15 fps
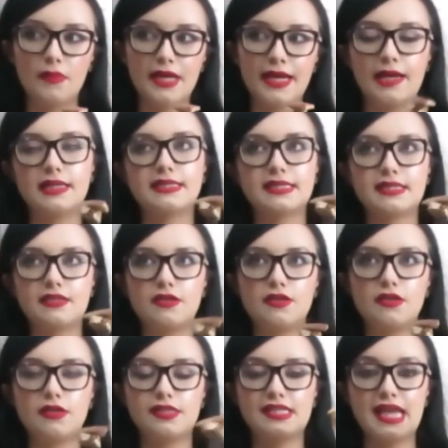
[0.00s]
It's
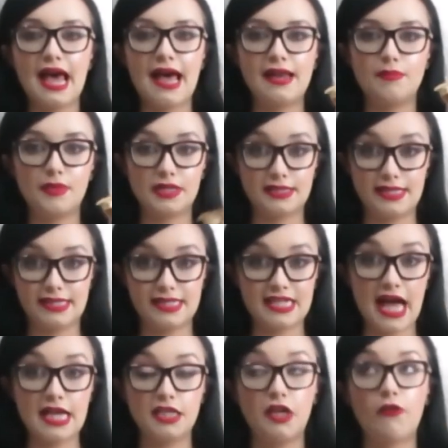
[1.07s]
the 10, because it's the
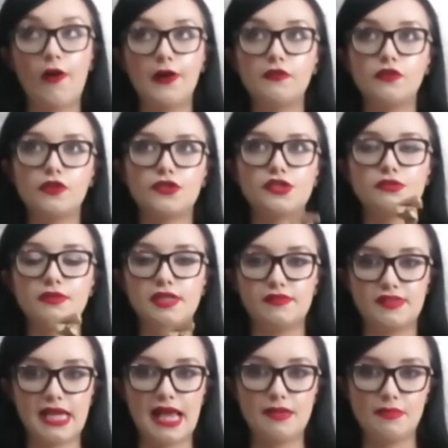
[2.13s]
10-year anniversary
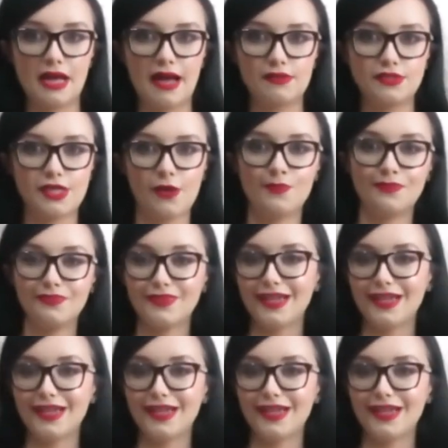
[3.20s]
of Take Me Out, so